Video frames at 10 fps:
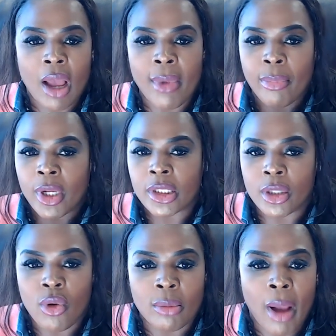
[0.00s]
I bring you to the
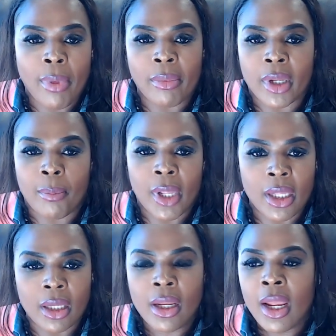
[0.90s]
court of my public
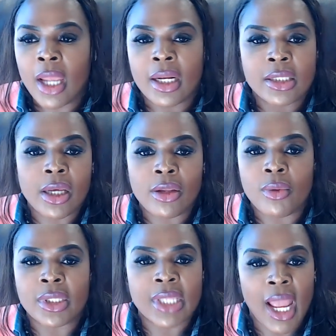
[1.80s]
opinion, and I tell you
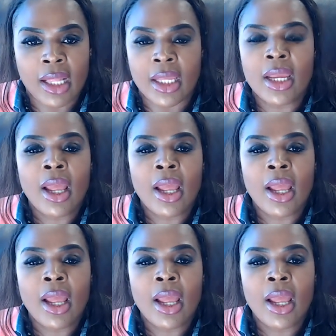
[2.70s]
exactly